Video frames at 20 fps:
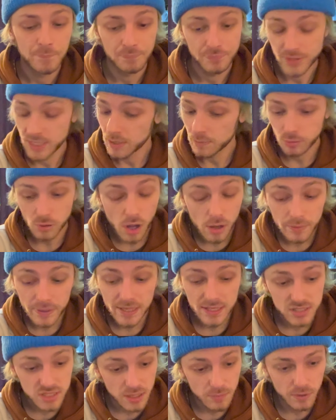there probably
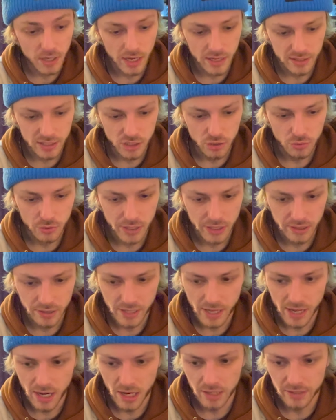is some kind of unit in
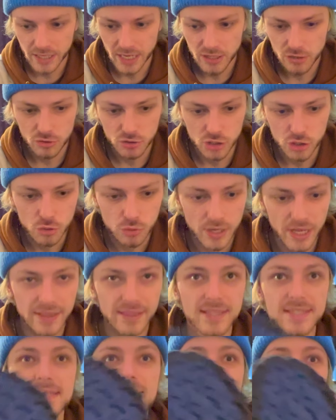there, and then you do get
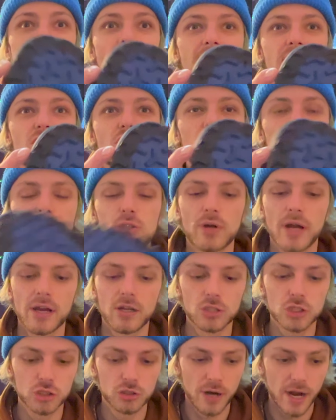this nice
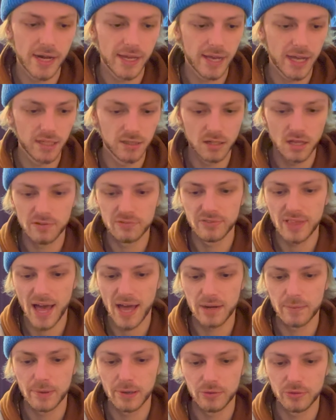trail treading. I love
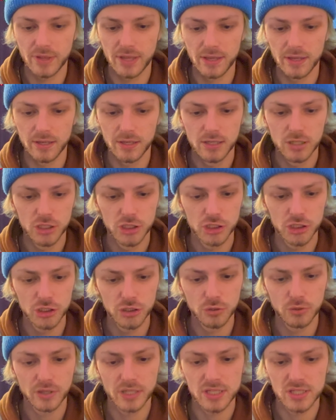that about the
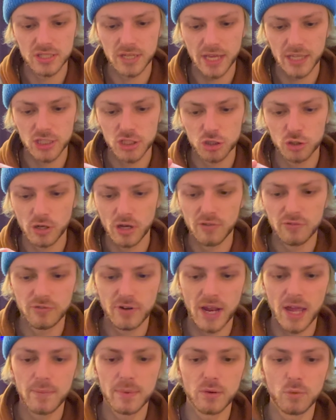shoe, with this nice trail
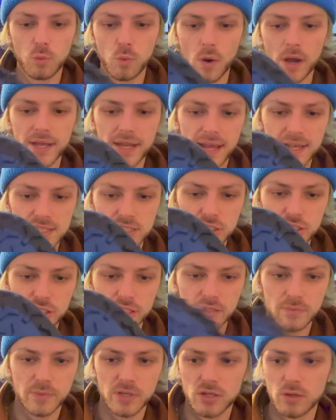frame and white ACG in
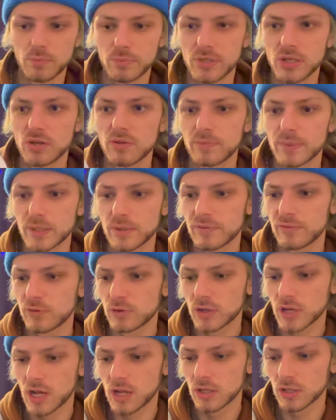the middle. Beautiful
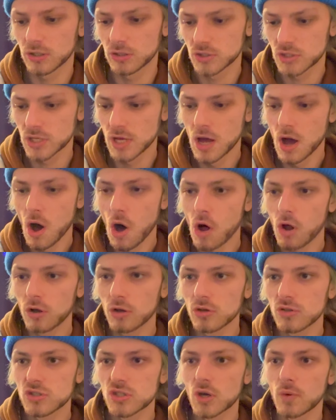colors. All
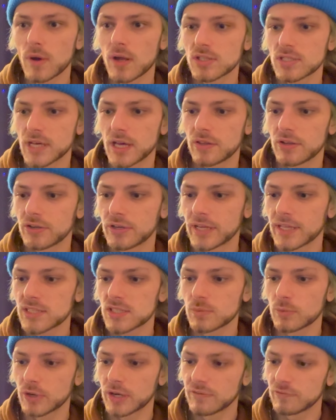goes so well together, and you get
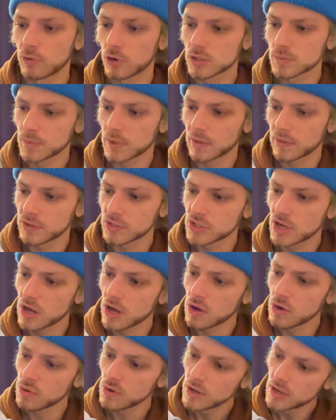some reinforcement on the
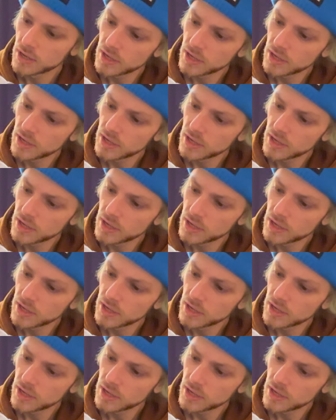toe.